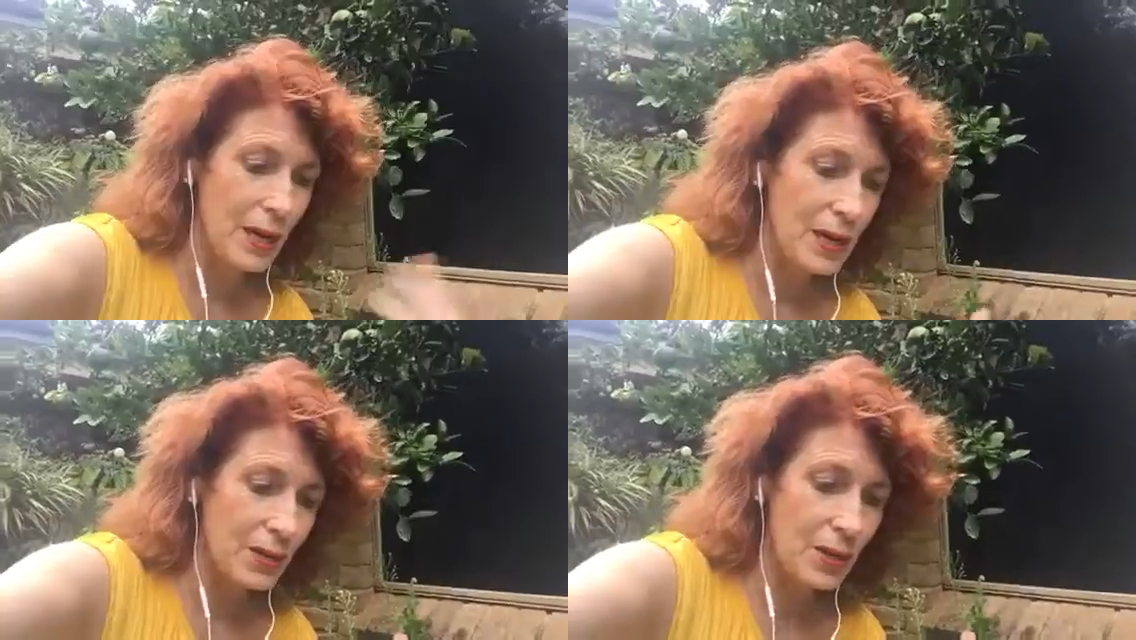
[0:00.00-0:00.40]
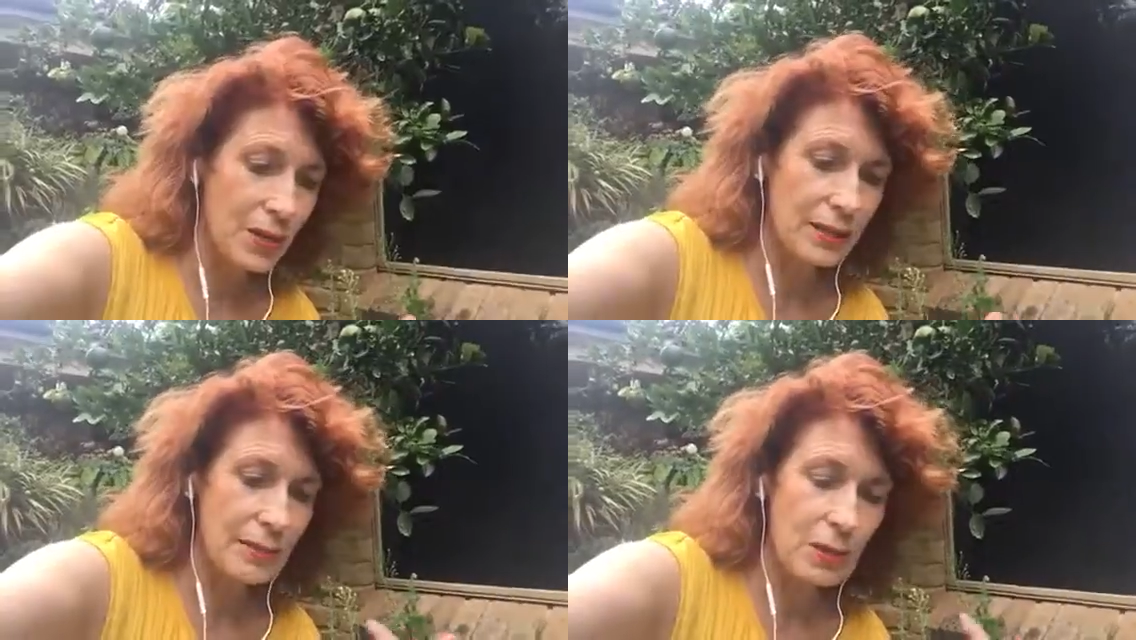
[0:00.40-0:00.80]
So
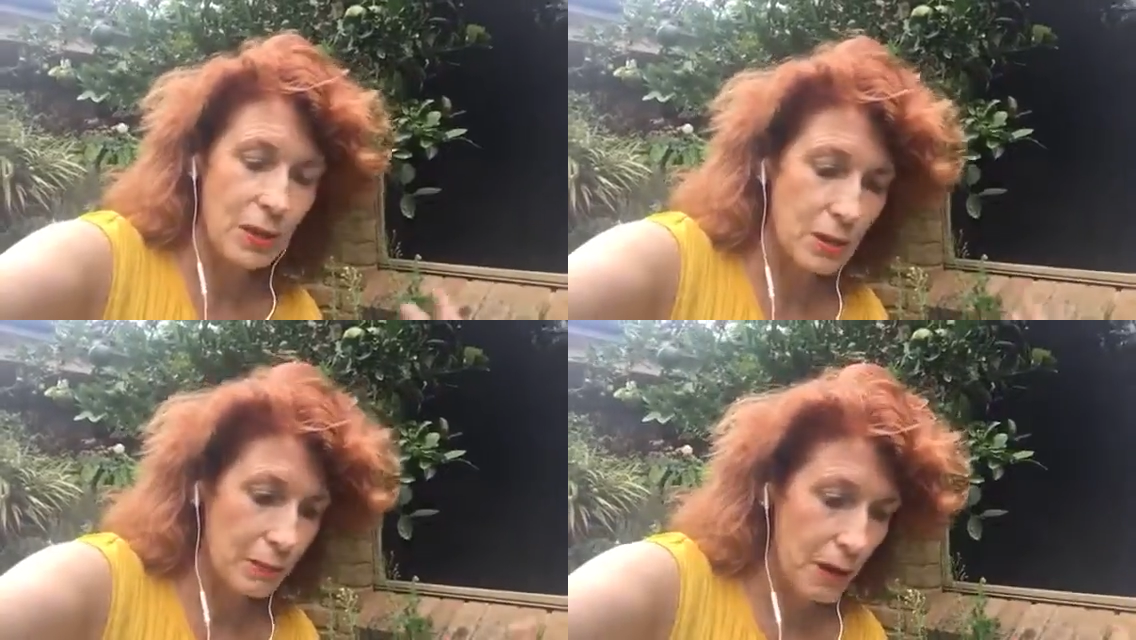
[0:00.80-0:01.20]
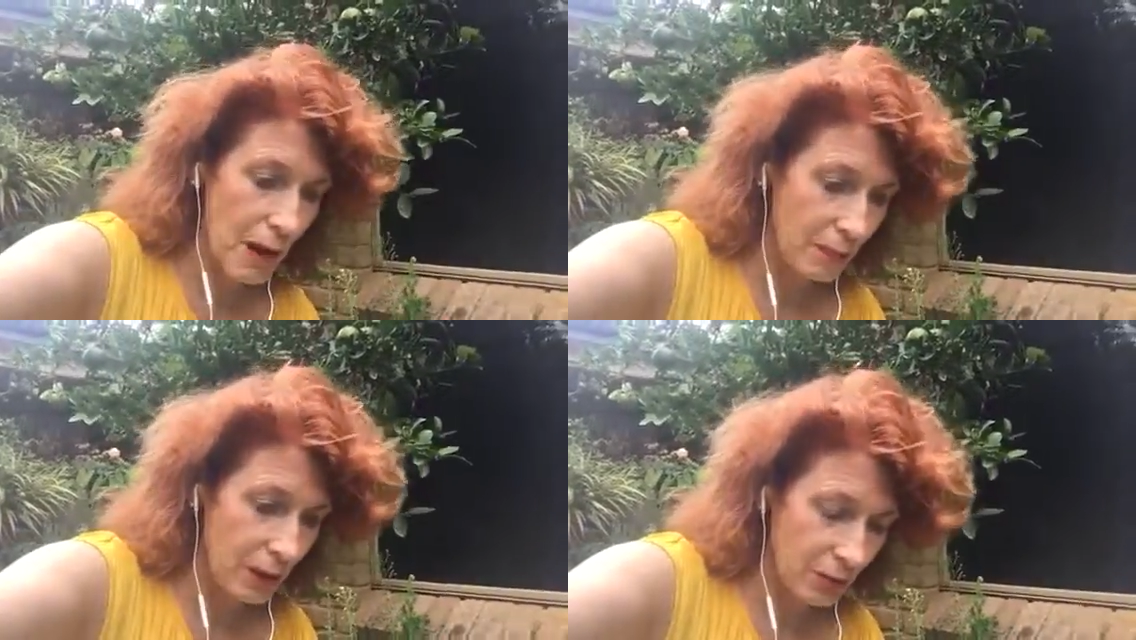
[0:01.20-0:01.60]
some of those
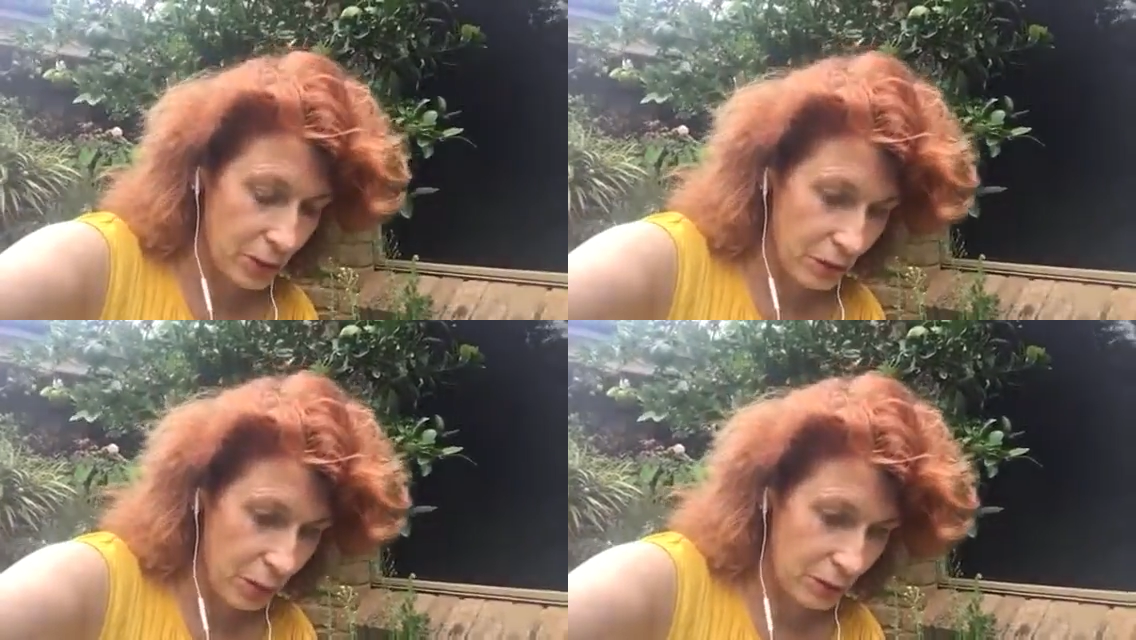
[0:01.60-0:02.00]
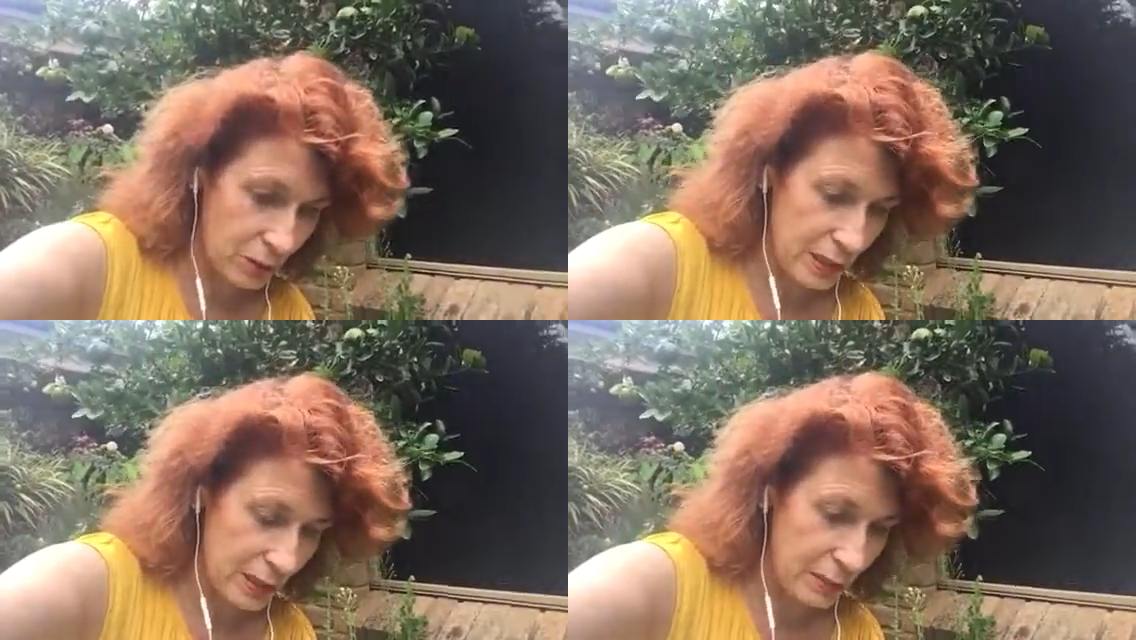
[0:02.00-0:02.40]
might be, I've just
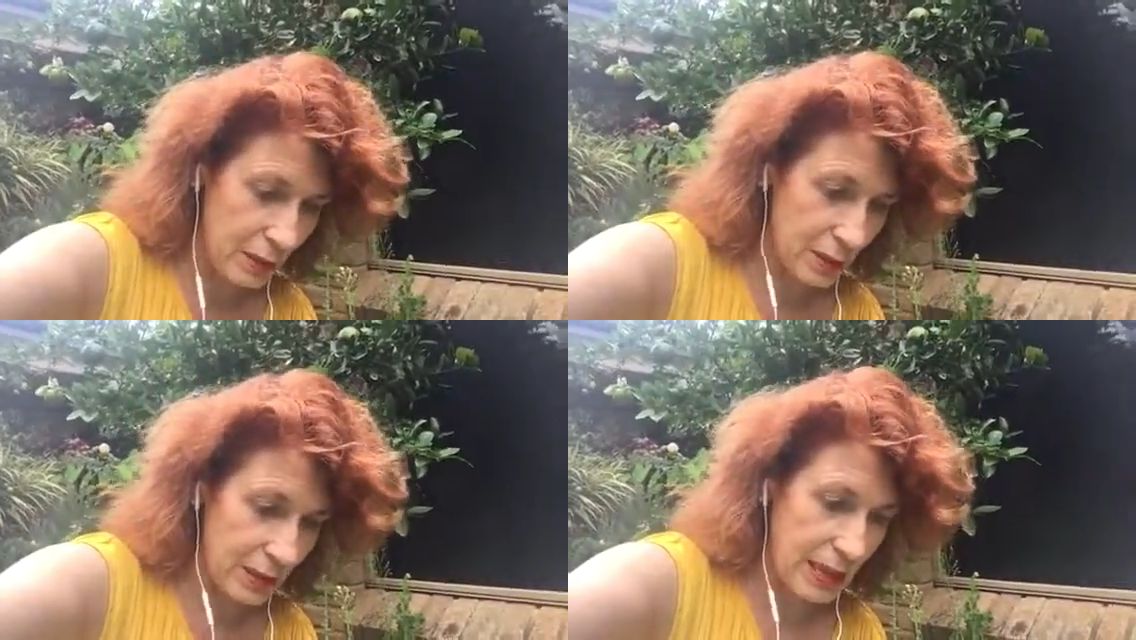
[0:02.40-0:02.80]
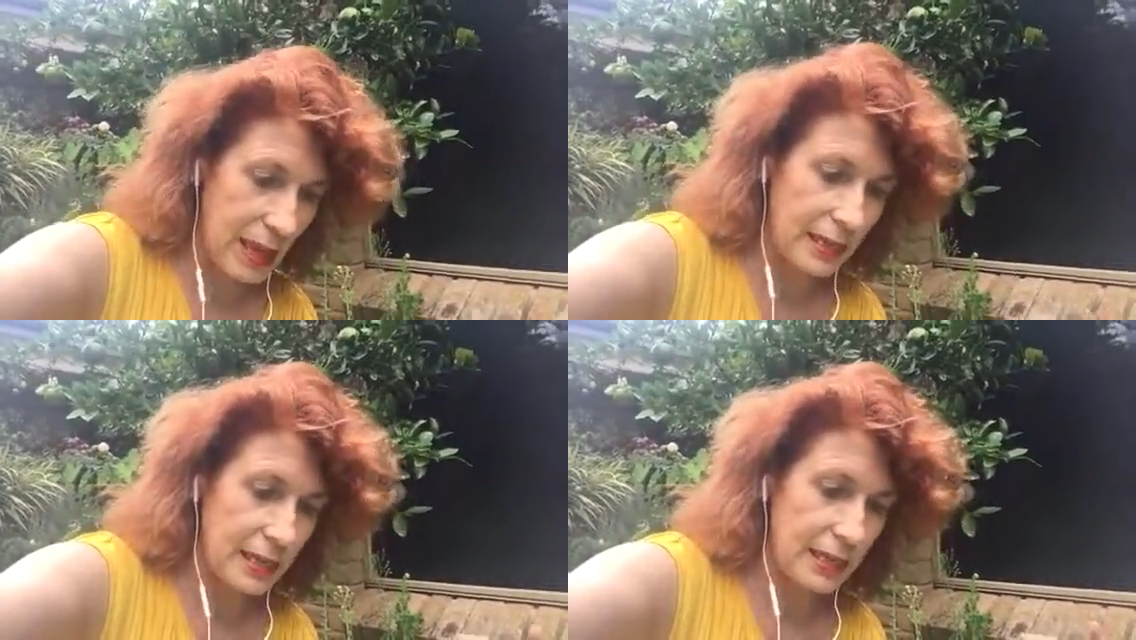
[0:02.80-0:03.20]
written some of those
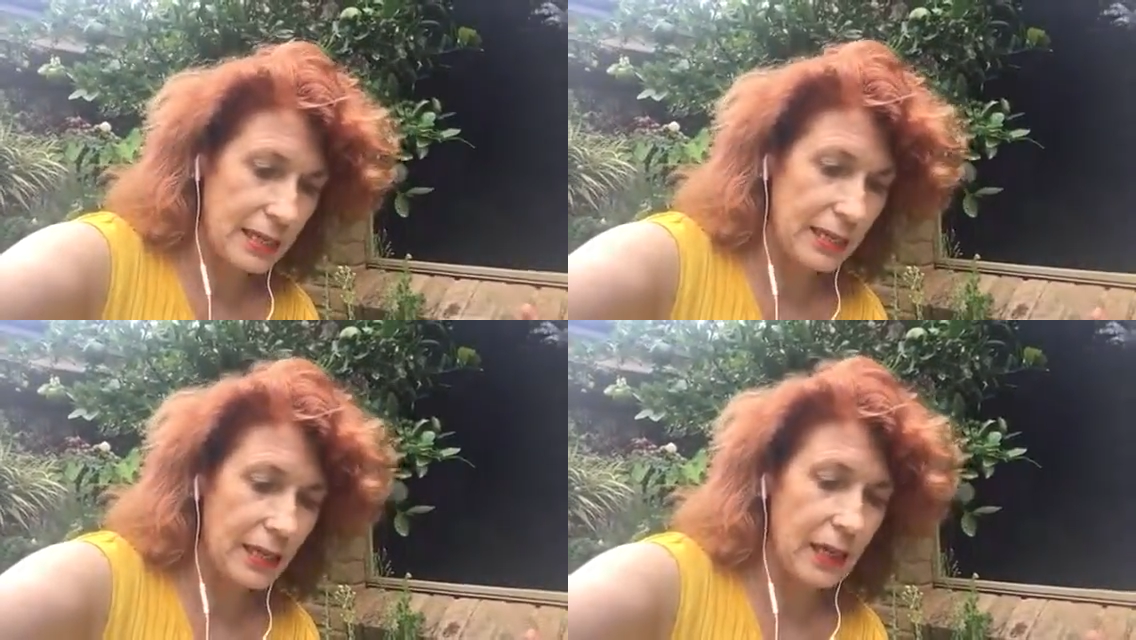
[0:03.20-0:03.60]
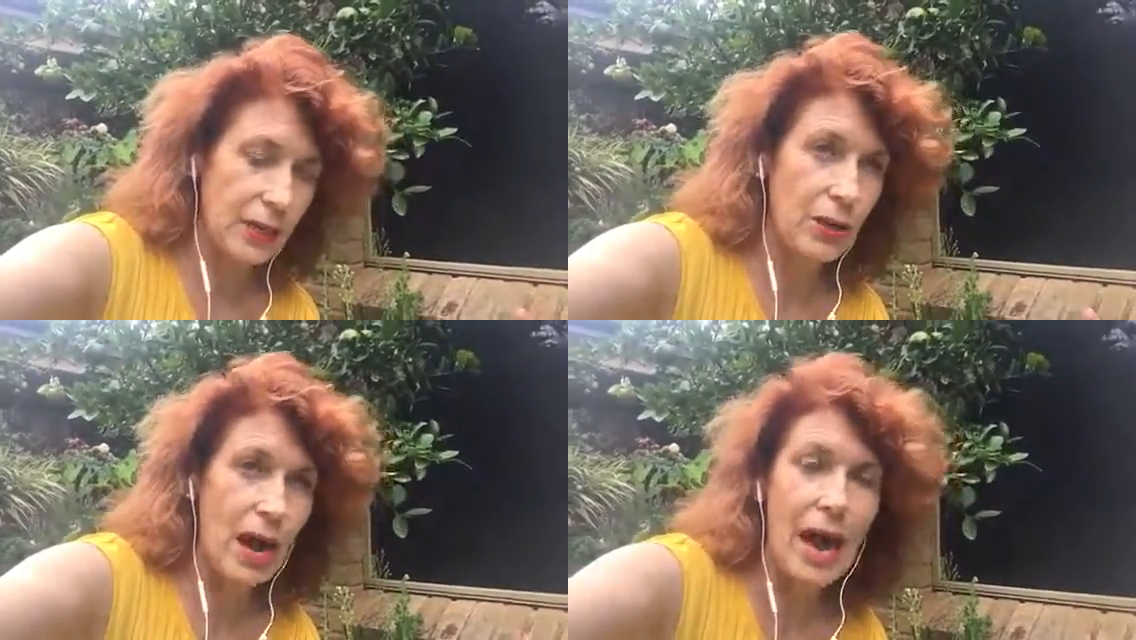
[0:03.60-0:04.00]
down, is like,
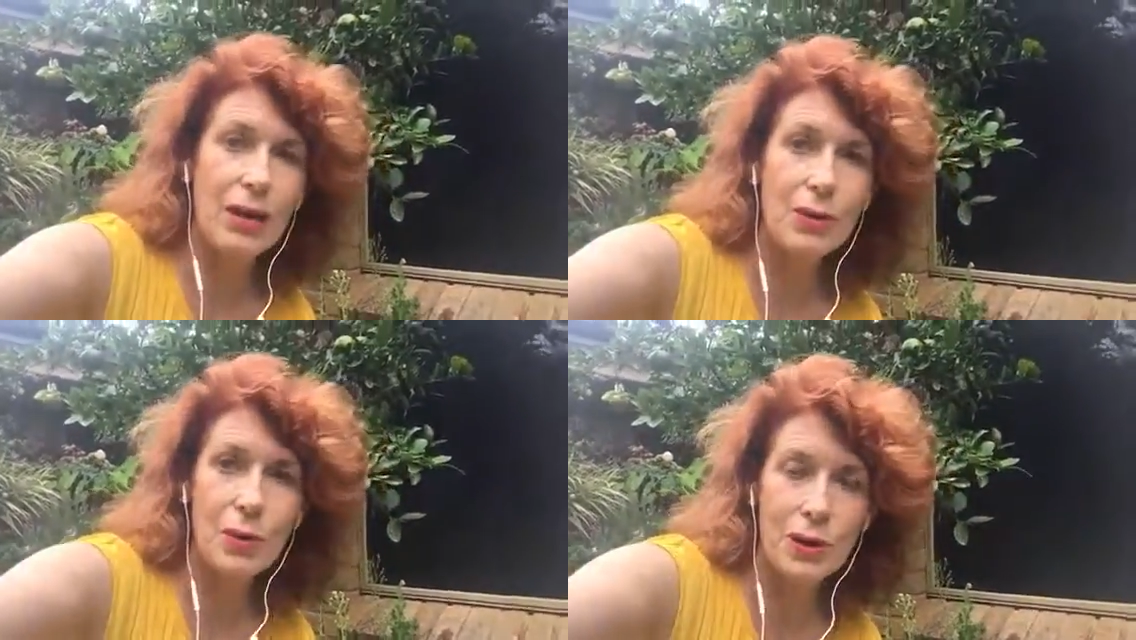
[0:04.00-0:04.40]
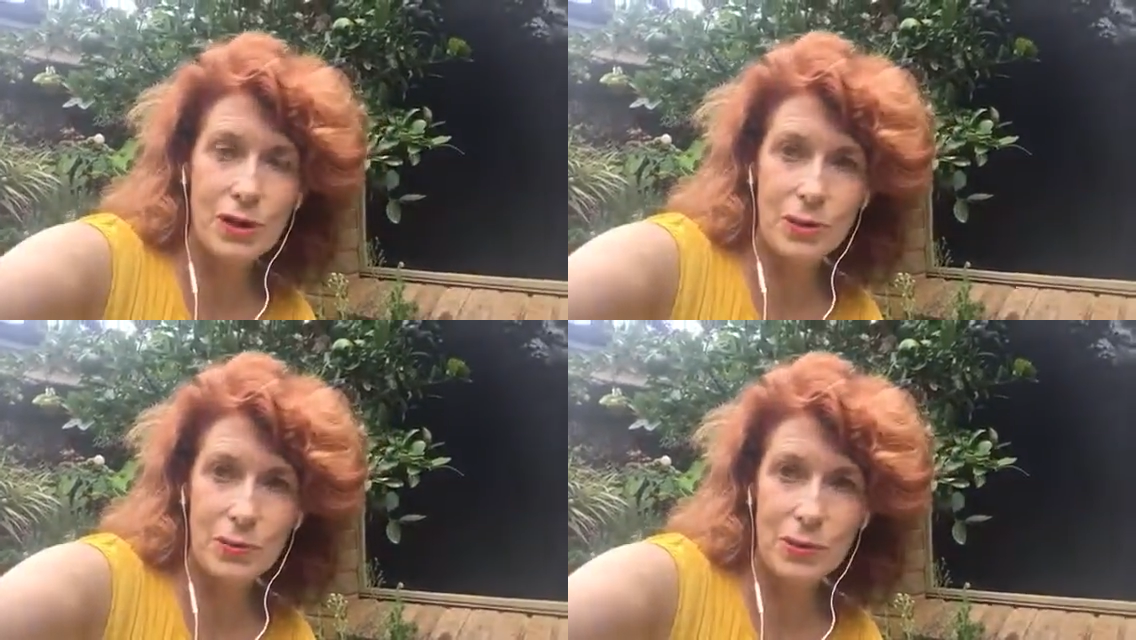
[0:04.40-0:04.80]
you know, how you
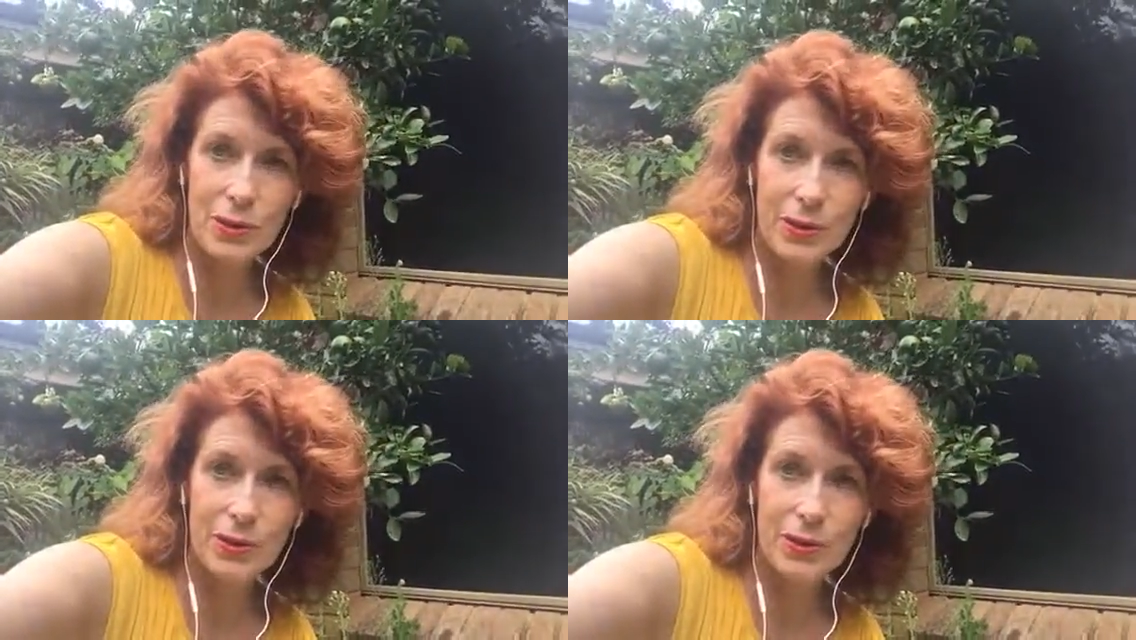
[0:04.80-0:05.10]
organize your work.